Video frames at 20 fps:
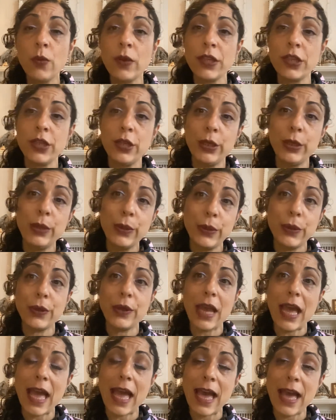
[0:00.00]
When you
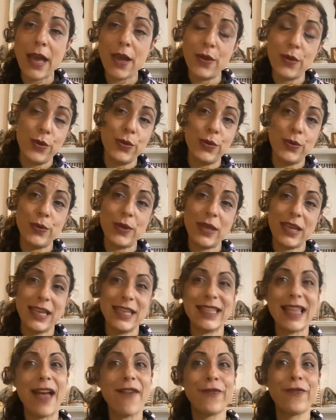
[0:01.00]
look at who
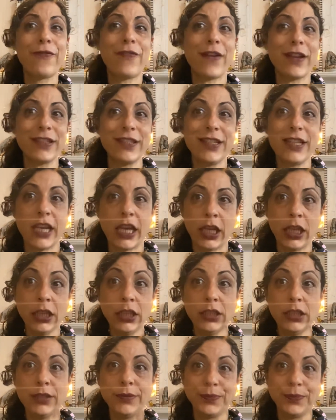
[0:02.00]
is funding